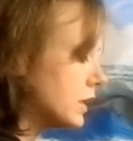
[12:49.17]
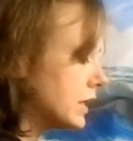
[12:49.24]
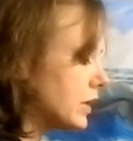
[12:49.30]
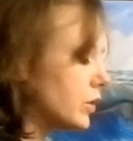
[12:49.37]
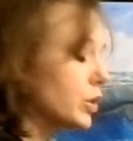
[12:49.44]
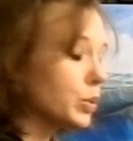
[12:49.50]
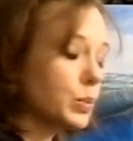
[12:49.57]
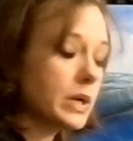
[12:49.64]

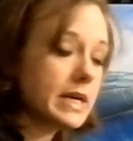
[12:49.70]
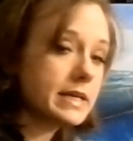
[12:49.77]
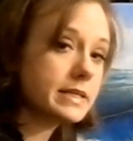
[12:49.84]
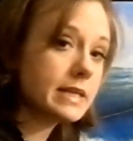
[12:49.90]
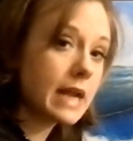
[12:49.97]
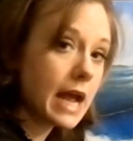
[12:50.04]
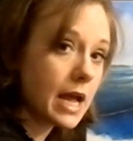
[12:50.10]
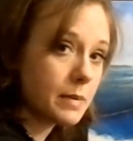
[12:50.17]
Now, the
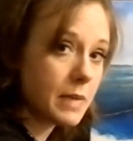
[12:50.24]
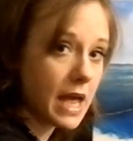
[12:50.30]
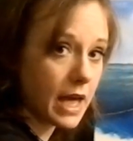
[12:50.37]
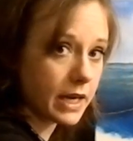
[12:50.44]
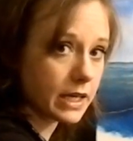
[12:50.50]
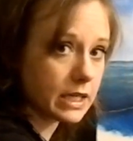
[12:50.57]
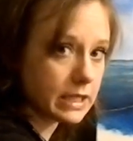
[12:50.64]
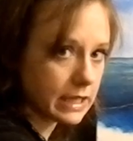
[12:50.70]
reason I'm
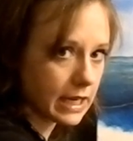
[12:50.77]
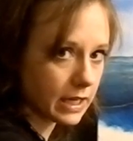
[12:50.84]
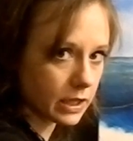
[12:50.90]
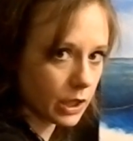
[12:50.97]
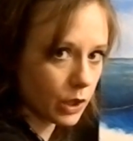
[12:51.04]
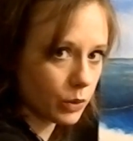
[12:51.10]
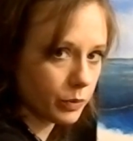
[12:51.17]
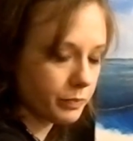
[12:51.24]
adding
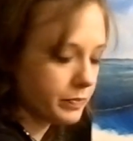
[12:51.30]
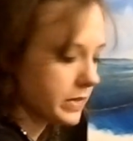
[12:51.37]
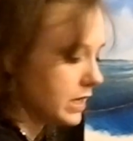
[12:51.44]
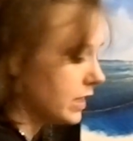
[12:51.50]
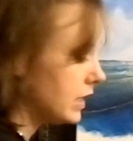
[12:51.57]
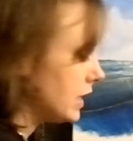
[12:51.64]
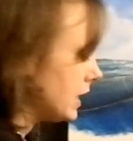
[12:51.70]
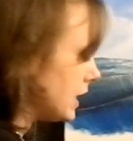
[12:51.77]
yellow
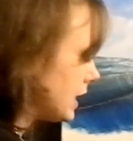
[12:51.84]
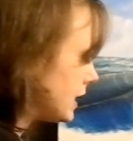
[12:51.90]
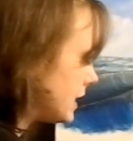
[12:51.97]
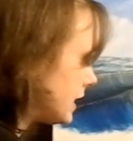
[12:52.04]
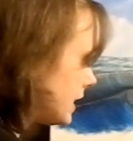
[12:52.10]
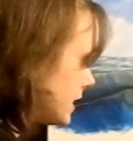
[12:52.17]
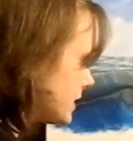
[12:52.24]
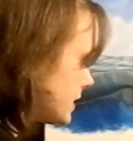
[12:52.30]

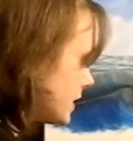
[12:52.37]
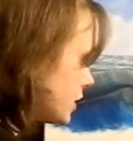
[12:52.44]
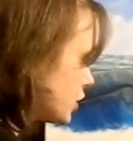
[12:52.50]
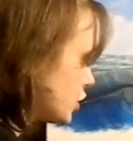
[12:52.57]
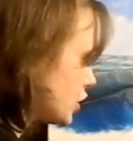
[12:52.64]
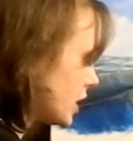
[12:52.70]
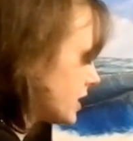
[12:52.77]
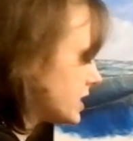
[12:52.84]

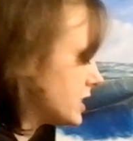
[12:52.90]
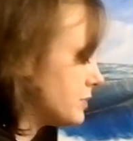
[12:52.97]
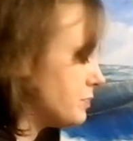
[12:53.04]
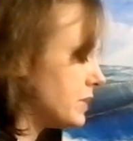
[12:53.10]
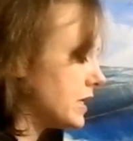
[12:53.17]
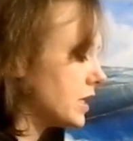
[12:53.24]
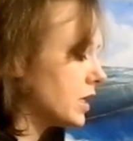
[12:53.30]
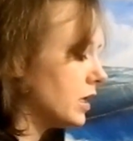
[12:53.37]
isn't just
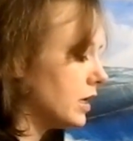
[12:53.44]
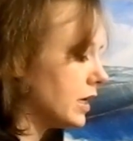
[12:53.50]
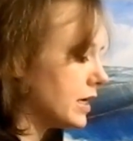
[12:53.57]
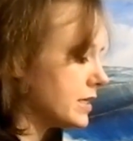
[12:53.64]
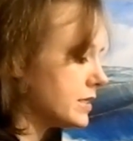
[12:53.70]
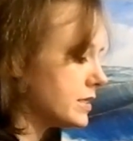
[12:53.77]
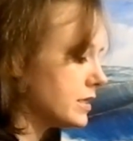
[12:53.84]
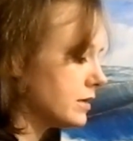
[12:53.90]

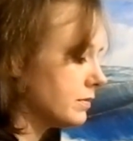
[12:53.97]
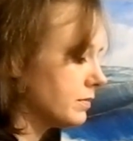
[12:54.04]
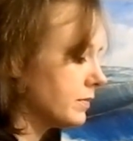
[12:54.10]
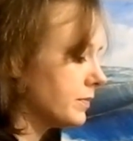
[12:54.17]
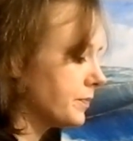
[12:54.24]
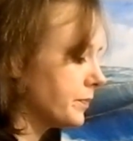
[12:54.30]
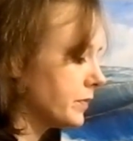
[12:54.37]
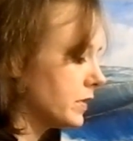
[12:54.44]
because
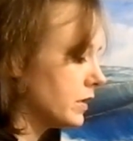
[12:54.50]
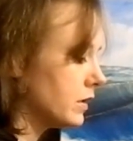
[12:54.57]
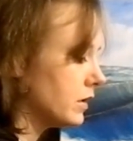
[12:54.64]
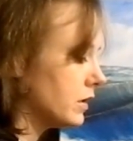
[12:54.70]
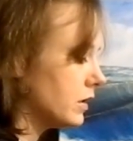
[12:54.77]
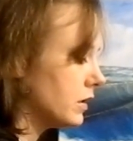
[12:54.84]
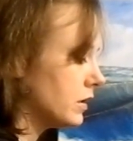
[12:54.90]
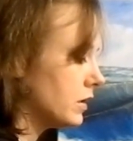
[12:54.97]

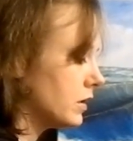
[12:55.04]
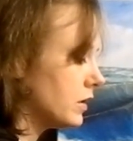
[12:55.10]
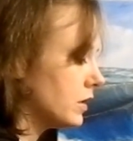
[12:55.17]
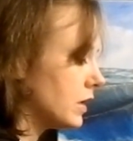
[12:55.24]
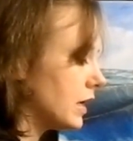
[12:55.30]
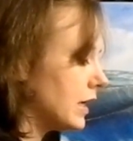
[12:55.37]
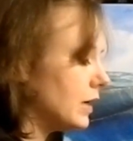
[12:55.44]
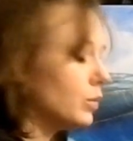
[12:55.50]

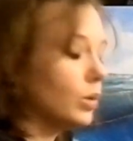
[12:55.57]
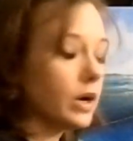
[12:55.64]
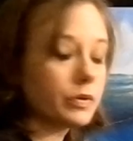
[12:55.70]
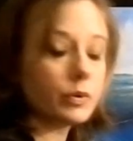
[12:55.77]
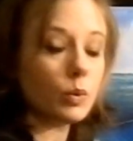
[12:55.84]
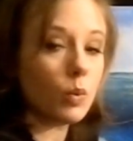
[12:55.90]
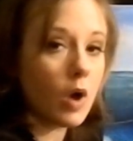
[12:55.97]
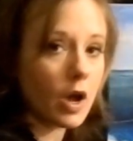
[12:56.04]
I
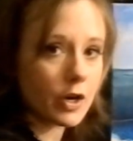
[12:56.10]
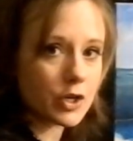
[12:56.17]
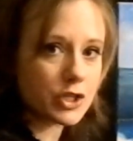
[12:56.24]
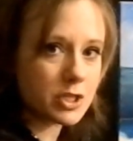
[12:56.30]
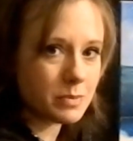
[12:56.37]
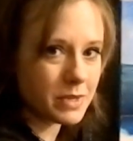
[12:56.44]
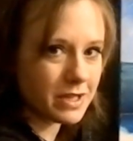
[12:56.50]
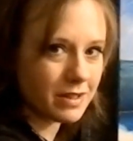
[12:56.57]
want the water
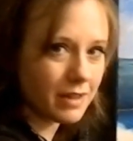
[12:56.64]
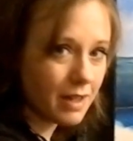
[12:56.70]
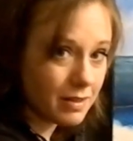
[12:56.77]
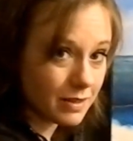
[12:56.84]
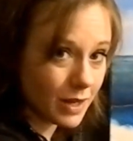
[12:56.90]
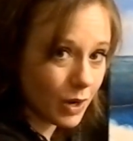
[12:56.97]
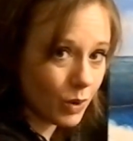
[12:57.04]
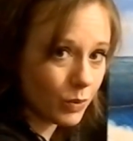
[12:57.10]
to be
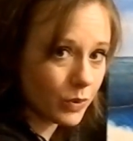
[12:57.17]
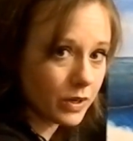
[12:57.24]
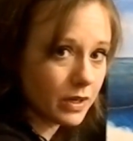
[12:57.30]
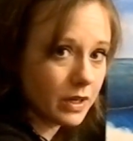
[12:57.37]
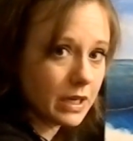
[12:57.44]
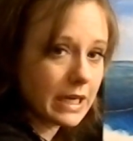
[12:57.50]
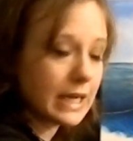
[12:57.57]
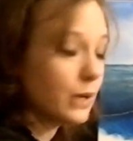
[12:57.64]
yellow.
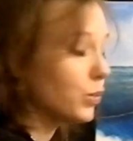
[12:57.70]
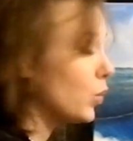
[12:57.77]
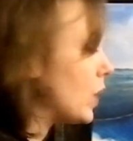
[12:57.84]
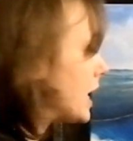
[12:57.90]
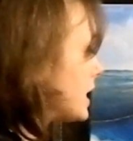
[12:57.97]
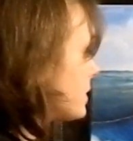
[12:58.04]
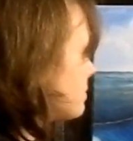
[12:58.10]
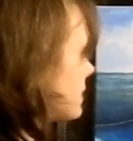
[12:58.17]

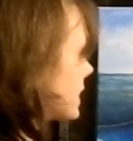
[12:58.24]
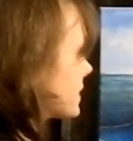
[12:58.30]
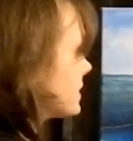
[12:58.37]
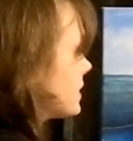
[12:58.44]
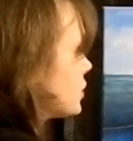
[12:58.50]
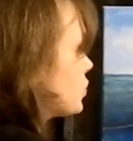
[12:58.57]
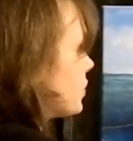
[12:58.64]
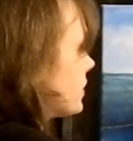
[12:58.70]
When it
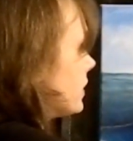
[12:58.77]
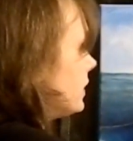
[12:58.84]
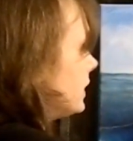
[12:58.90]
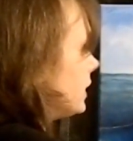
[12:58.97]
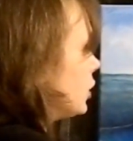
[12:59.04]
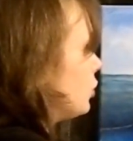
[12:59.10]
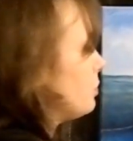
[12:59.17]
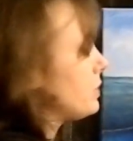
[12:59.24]
mixes with a
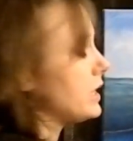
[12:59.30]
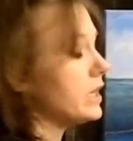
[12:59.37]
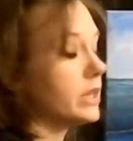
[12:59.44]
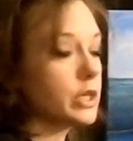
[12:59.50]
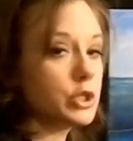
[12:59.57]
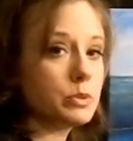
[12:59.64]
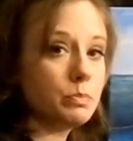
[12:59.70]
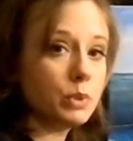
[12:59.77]
little bit of
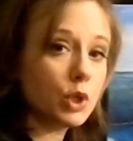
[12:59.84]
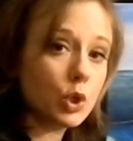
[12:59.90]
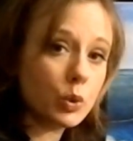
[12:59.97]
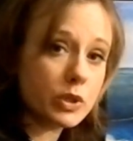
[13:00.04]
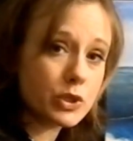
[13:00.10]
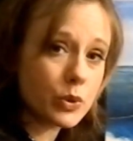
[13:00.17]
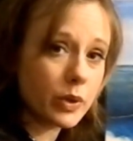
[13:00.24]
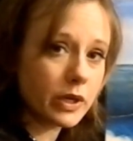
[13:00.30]
this
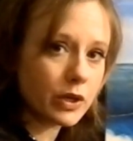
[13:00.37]
blue, it's going